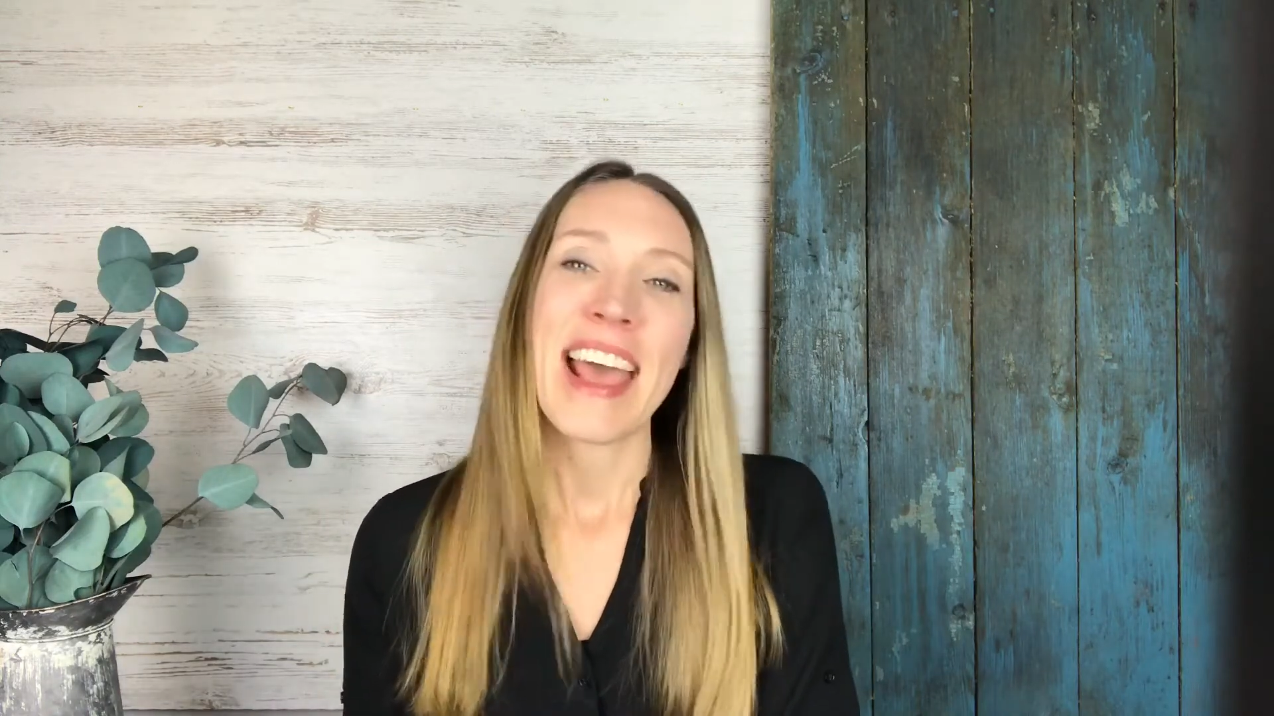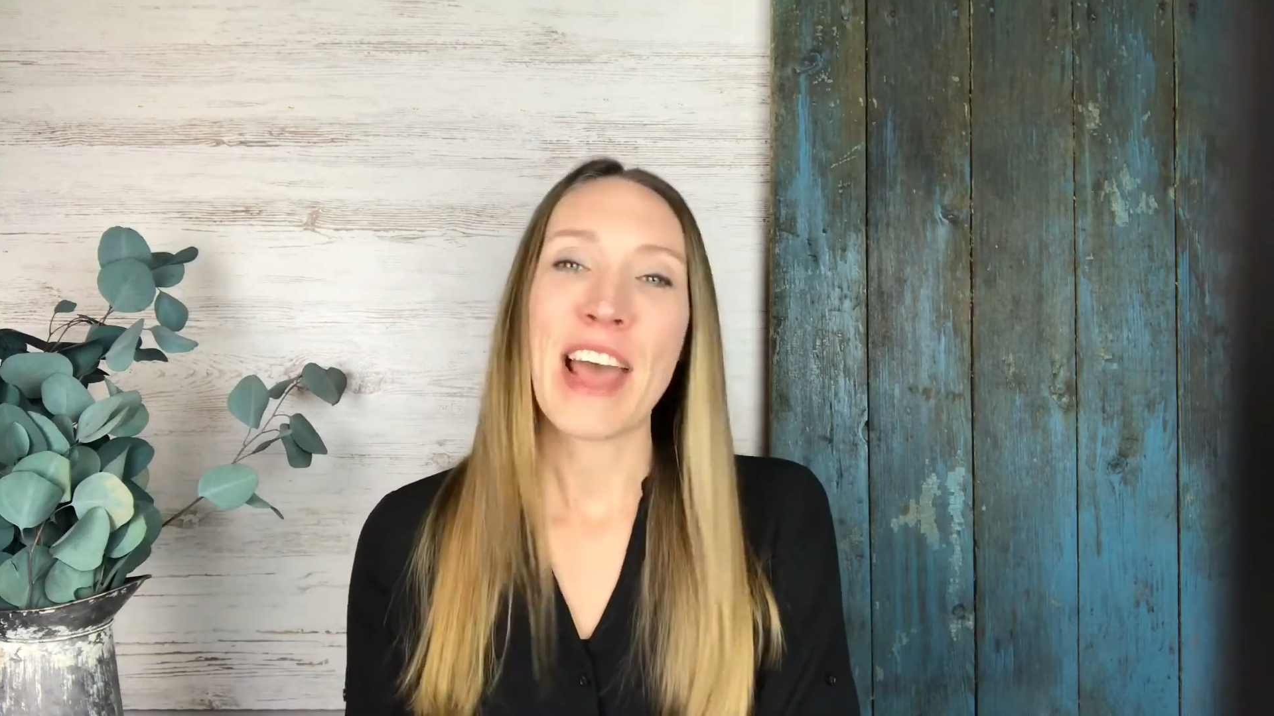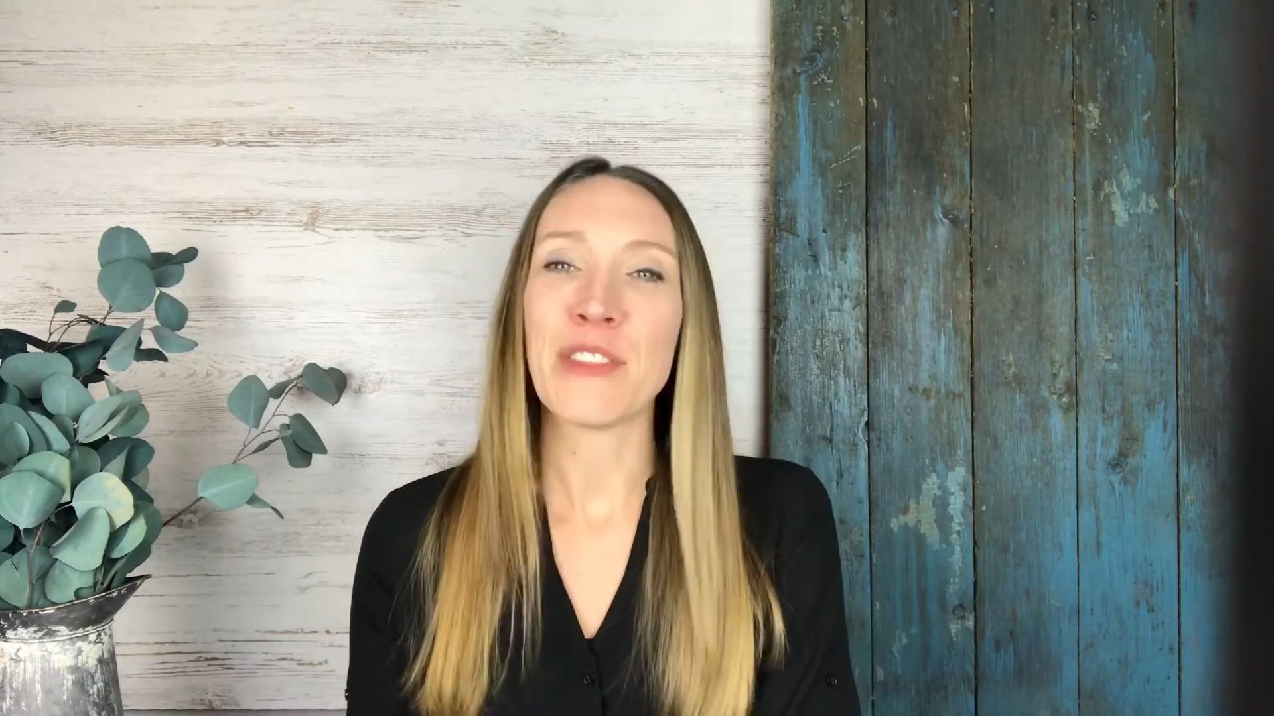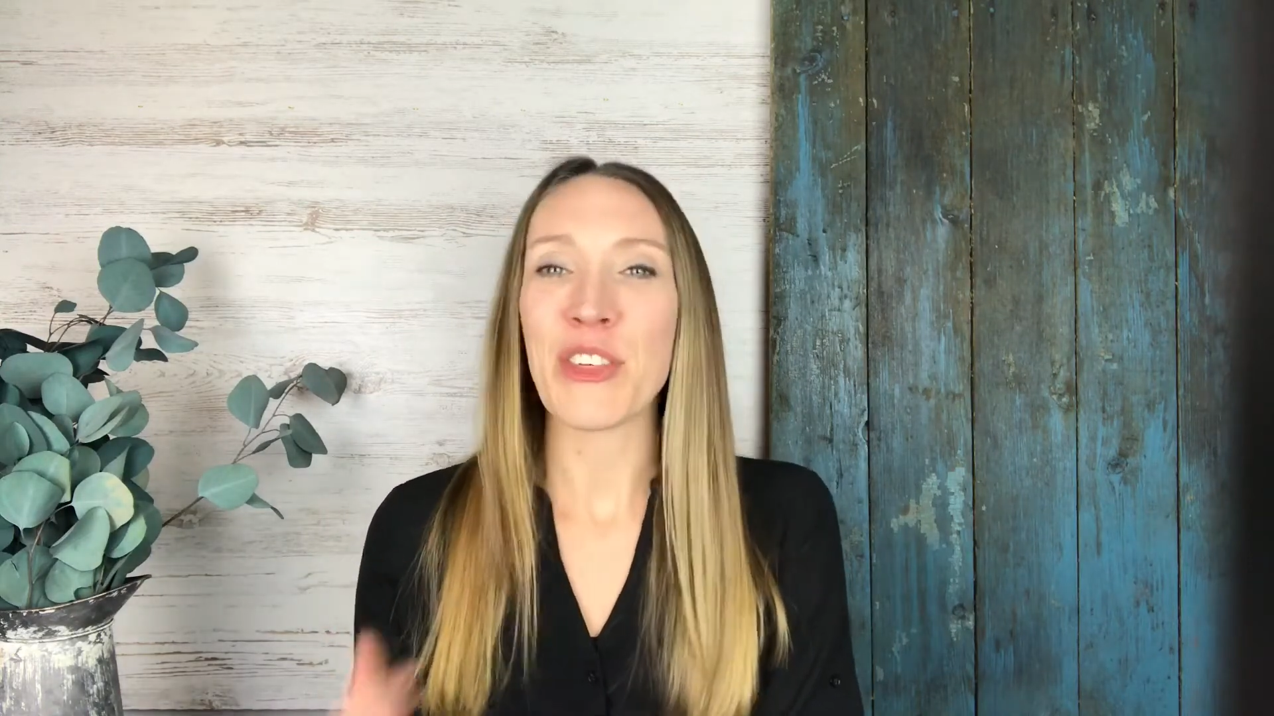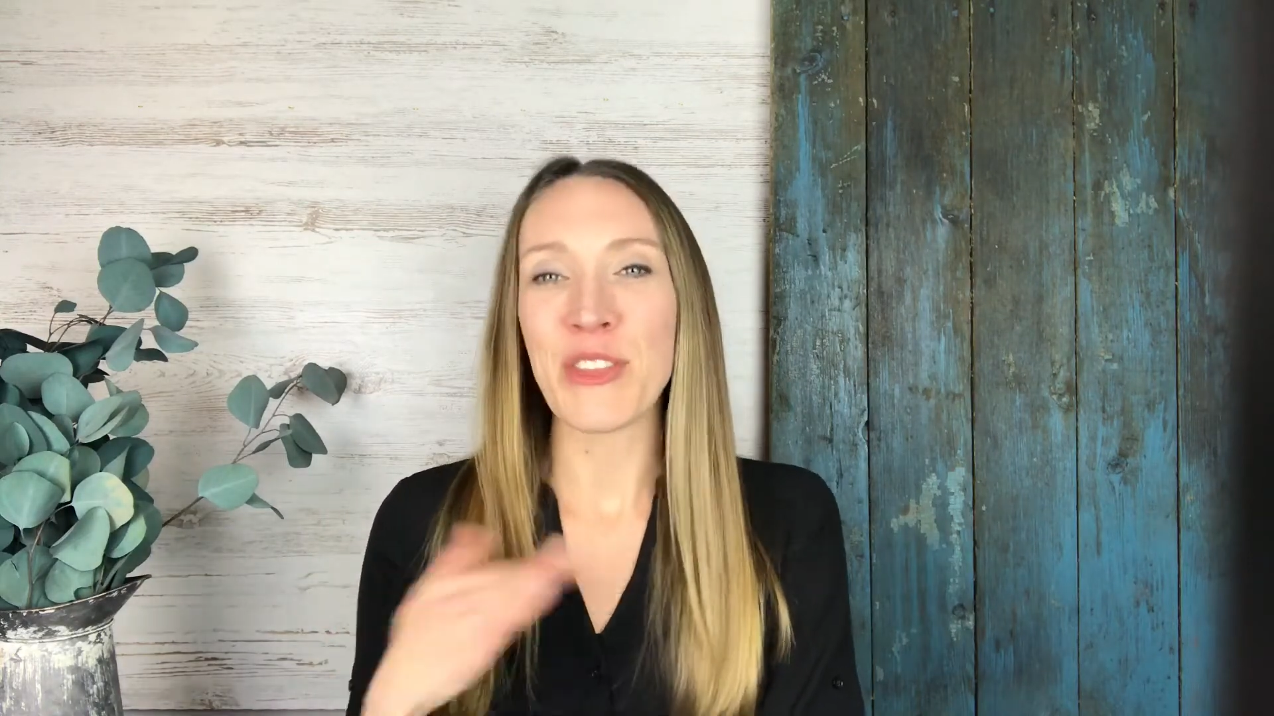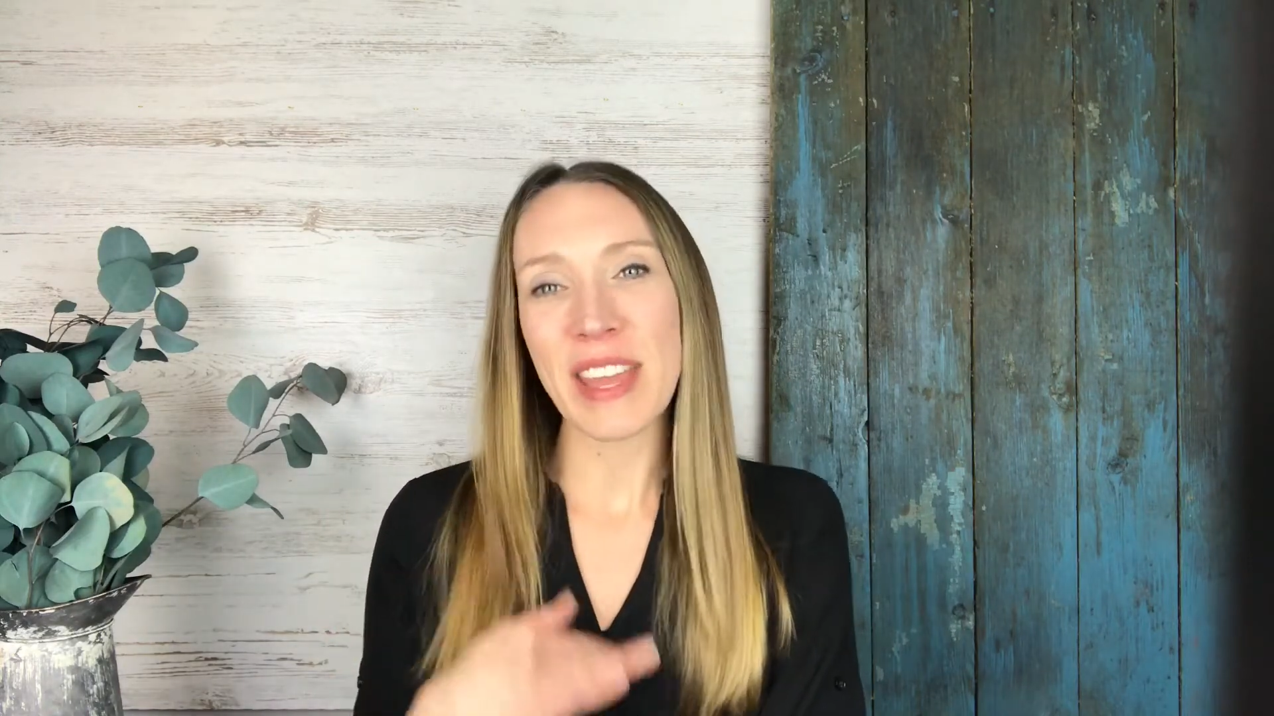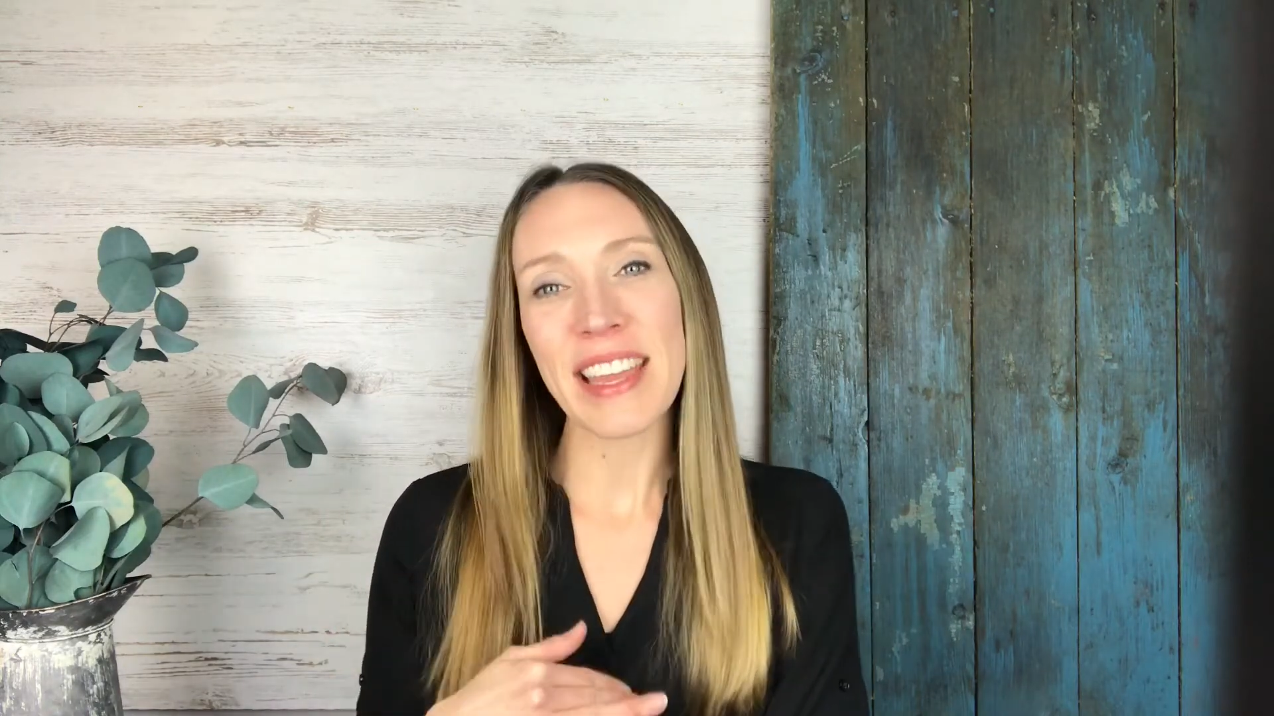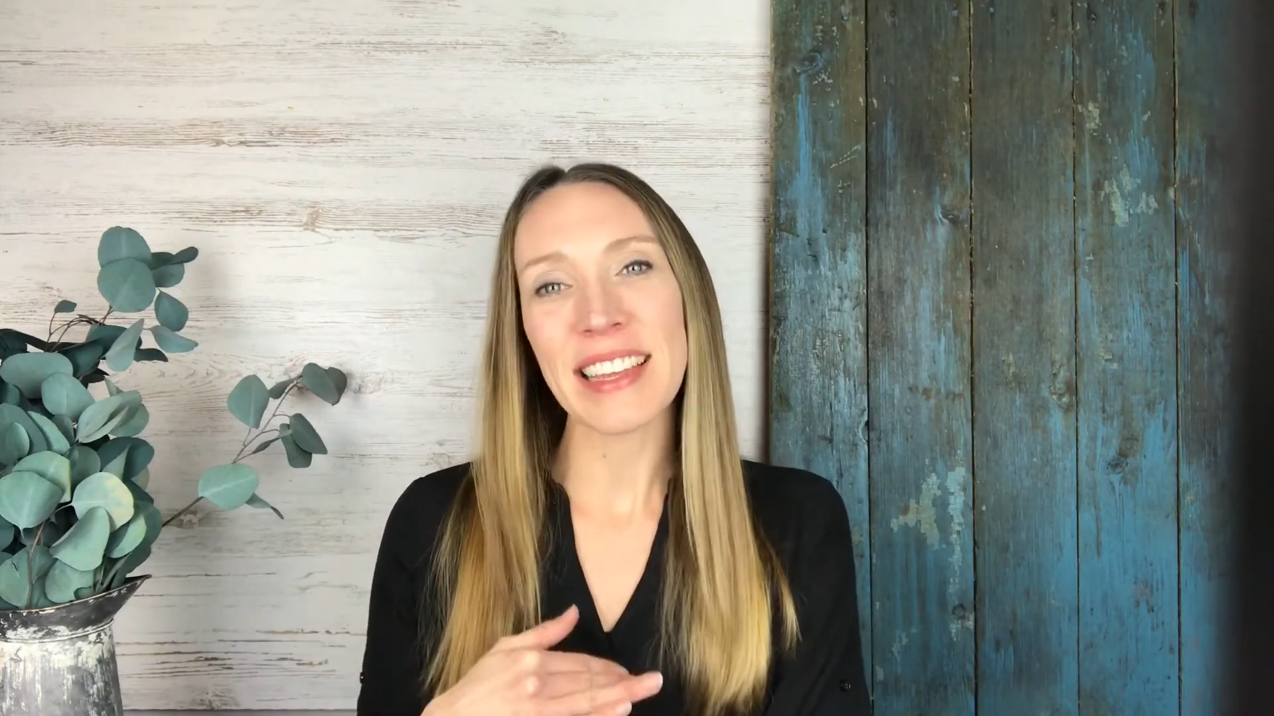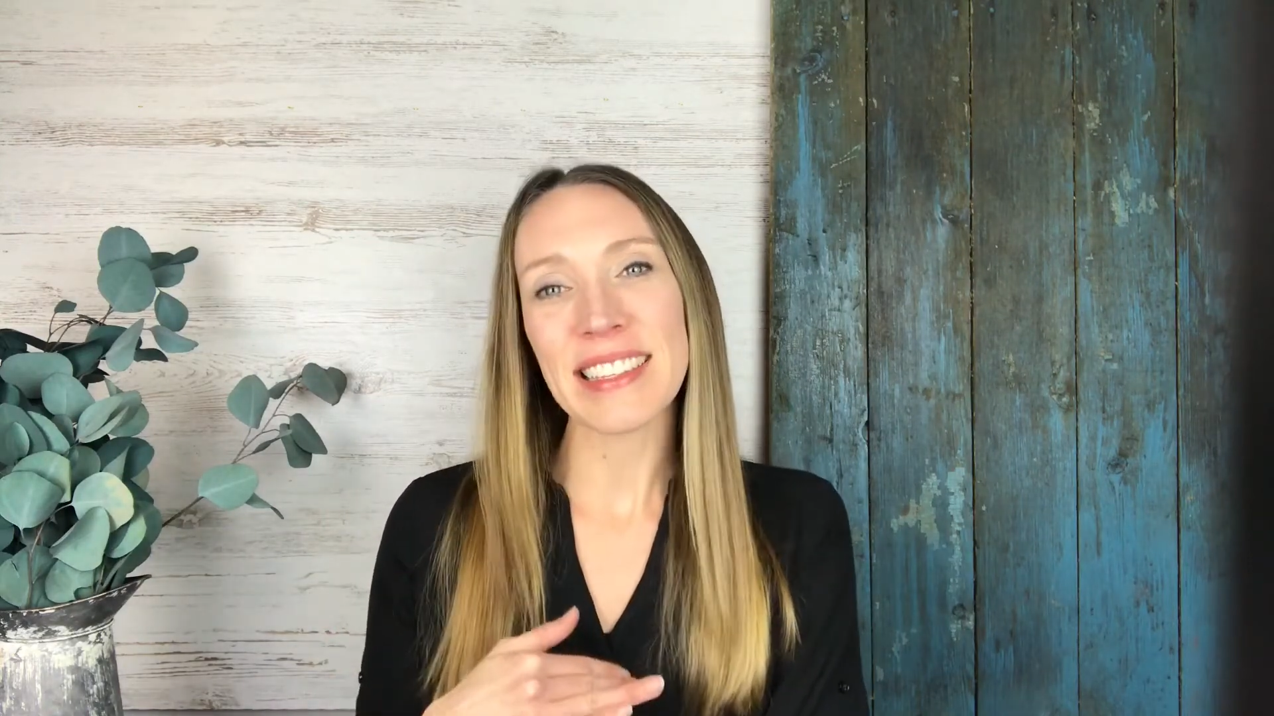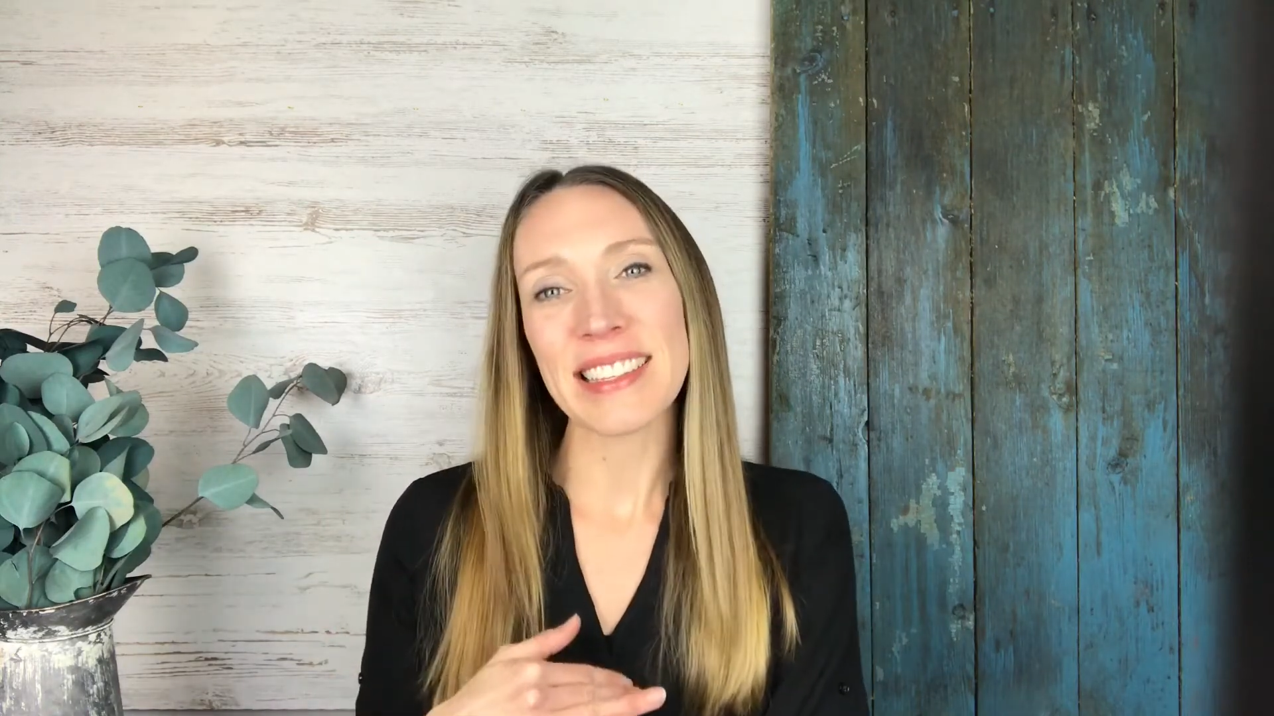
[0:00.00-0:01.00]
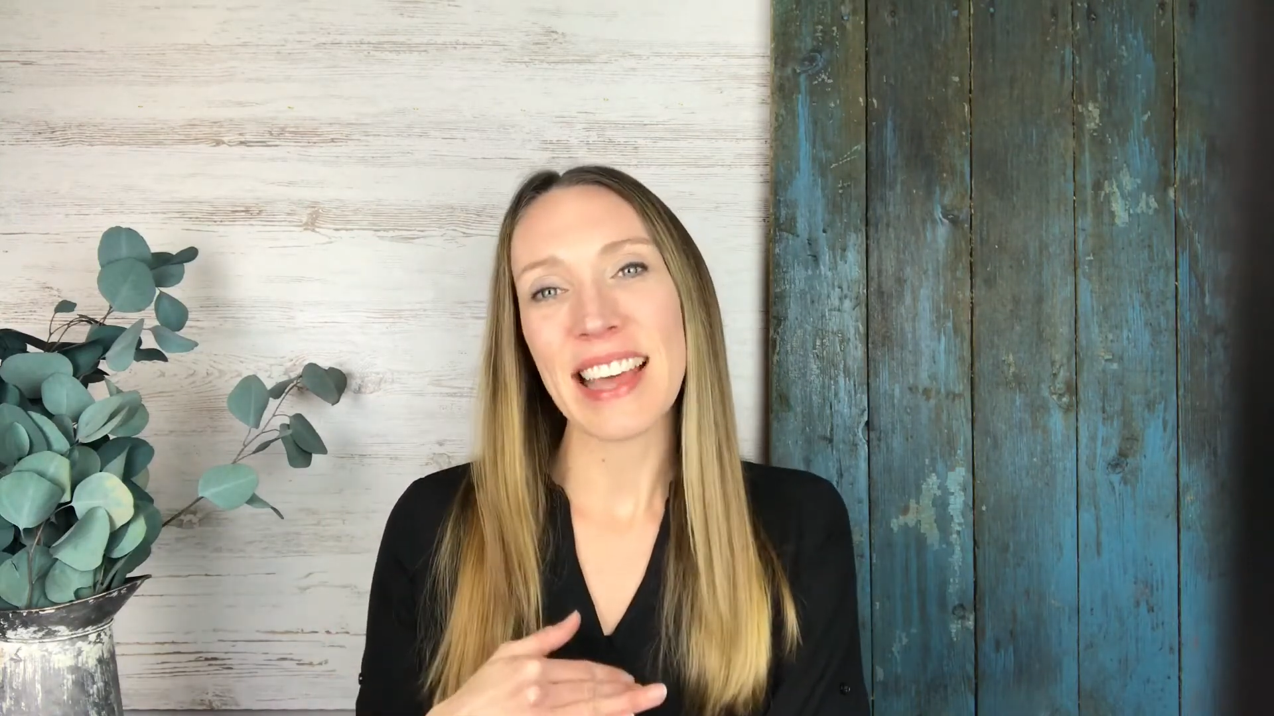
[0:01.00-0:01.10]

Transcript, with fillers: And the things